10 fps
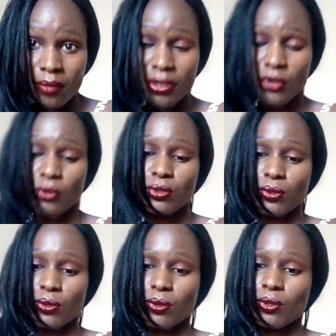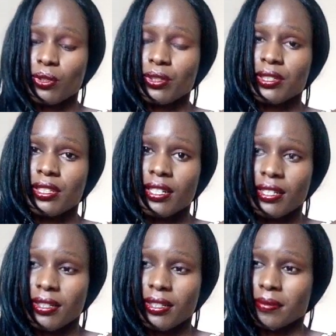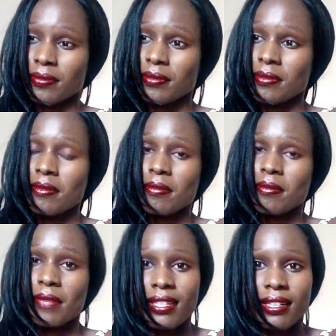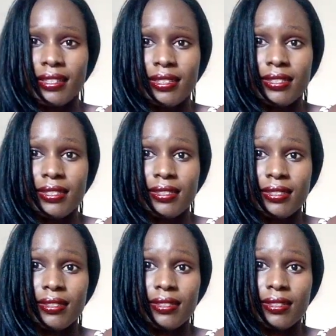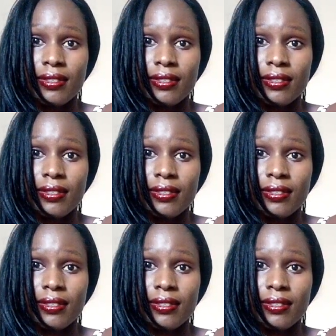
but also on making us